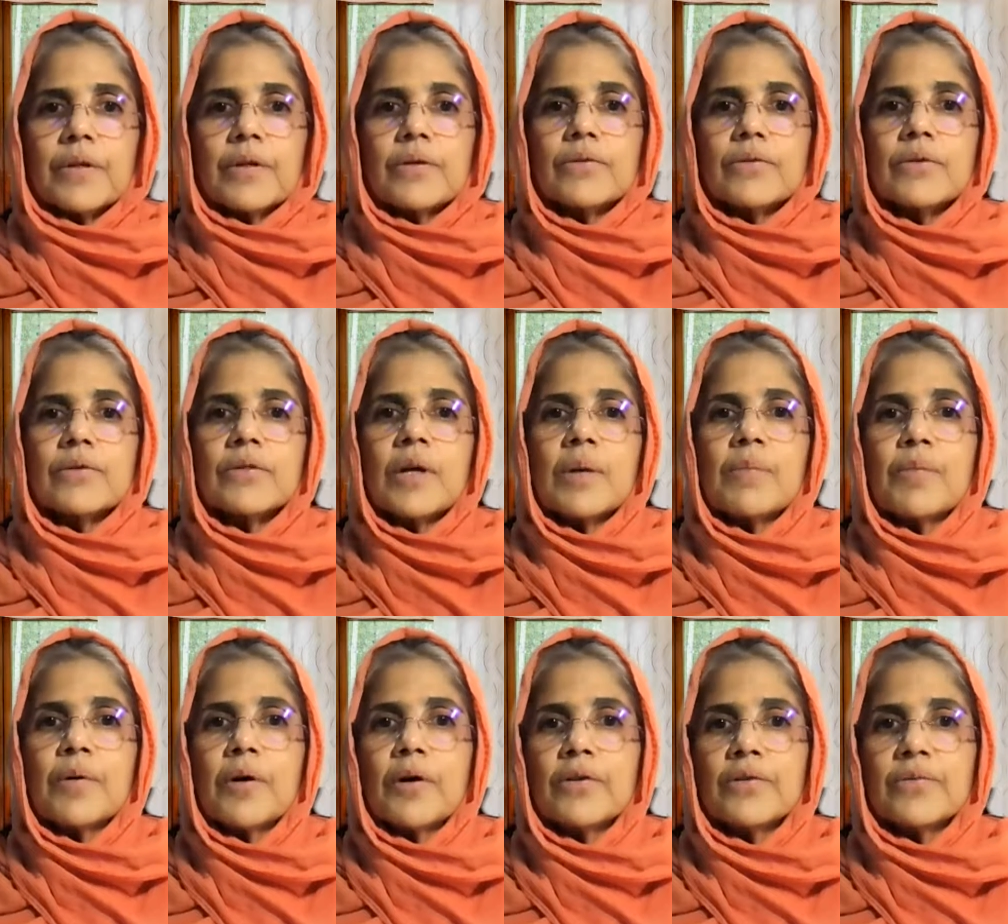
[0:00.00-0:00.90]
So
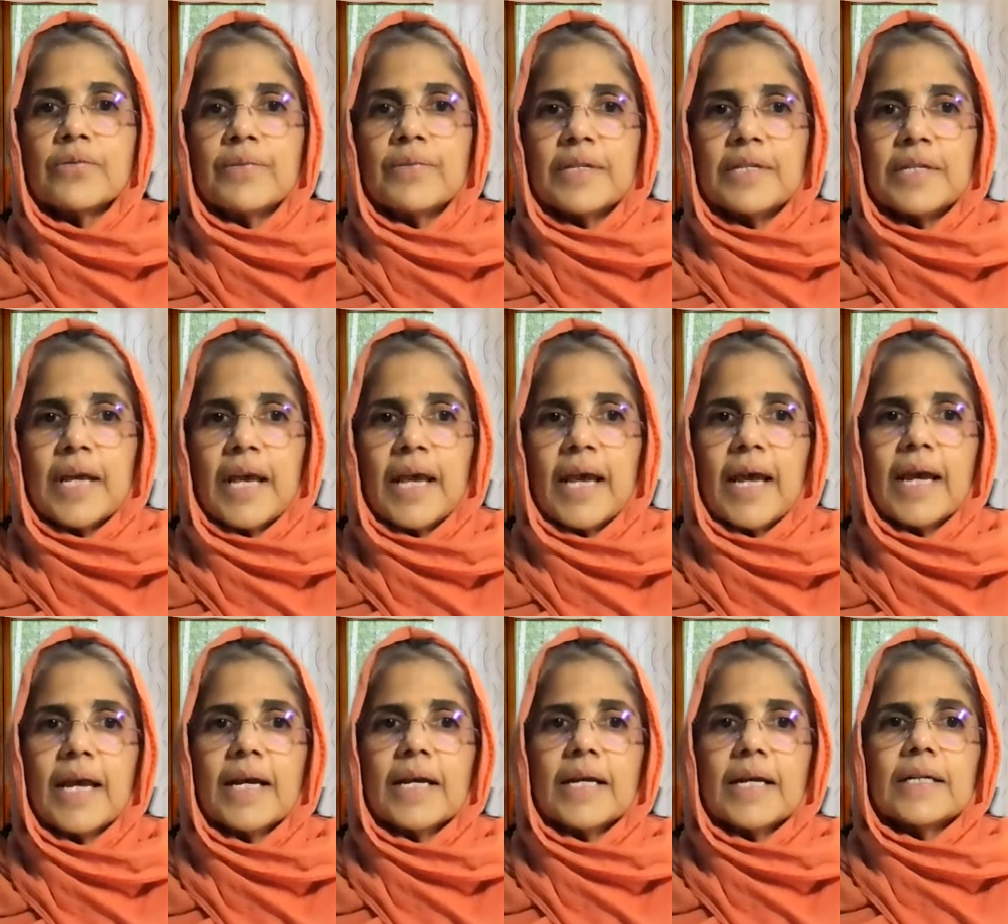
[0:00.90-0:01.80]
suppose we
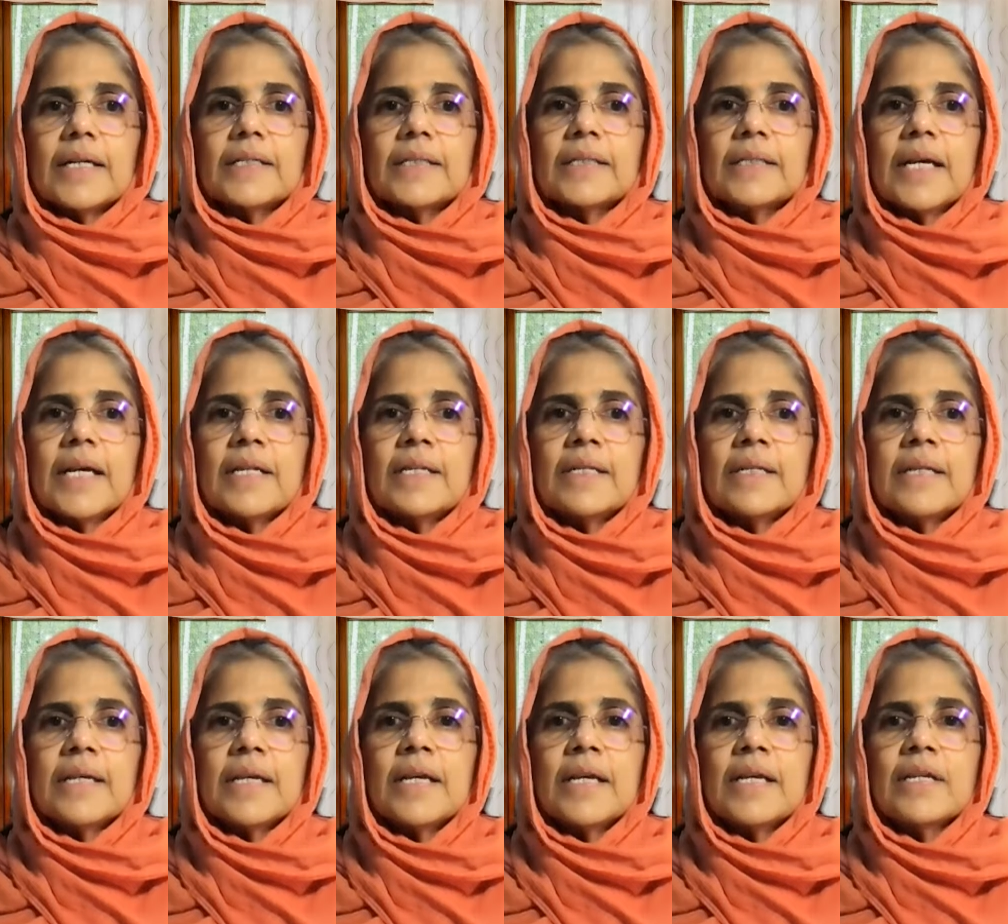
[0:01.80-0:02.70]
say this
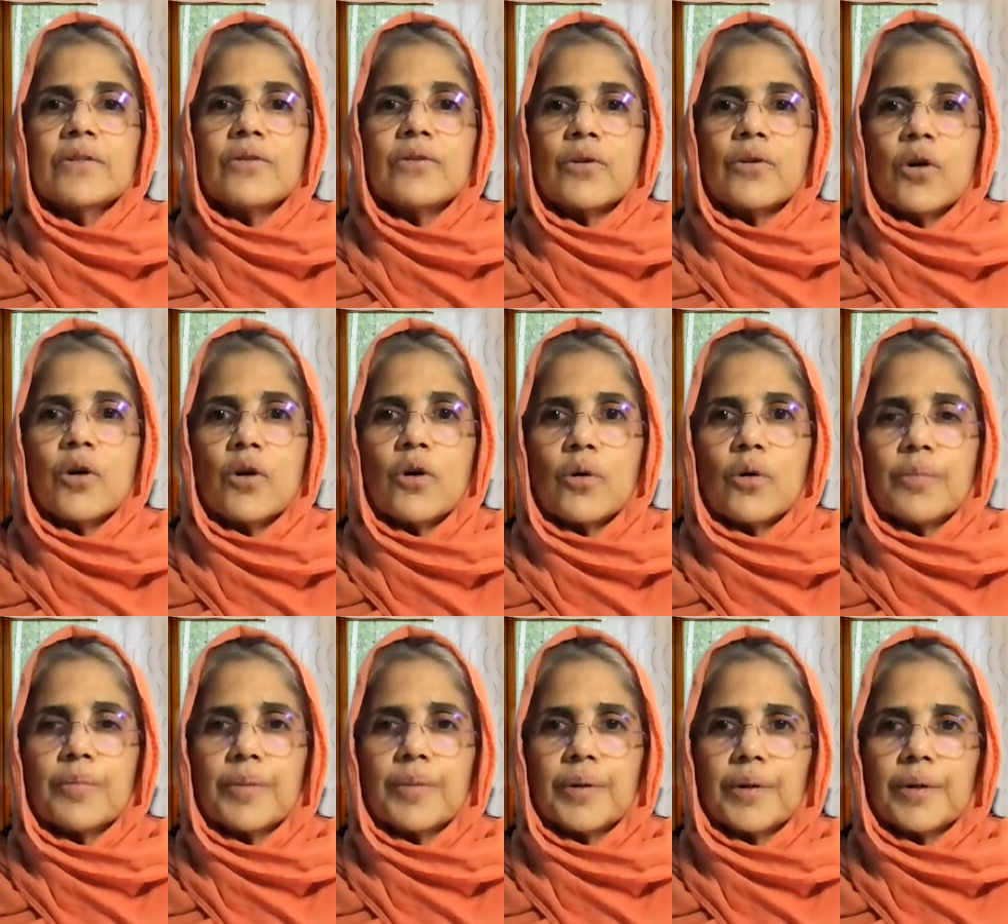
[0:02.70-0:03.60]
is
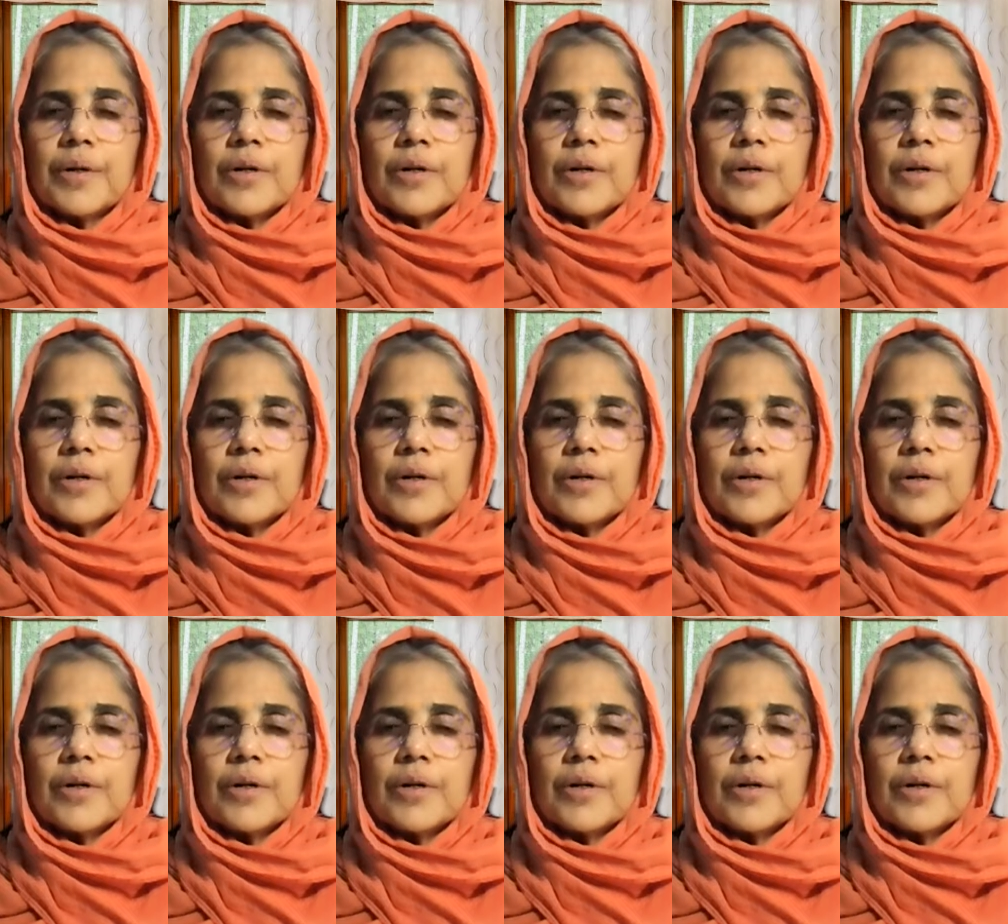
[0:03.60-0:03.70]
rope.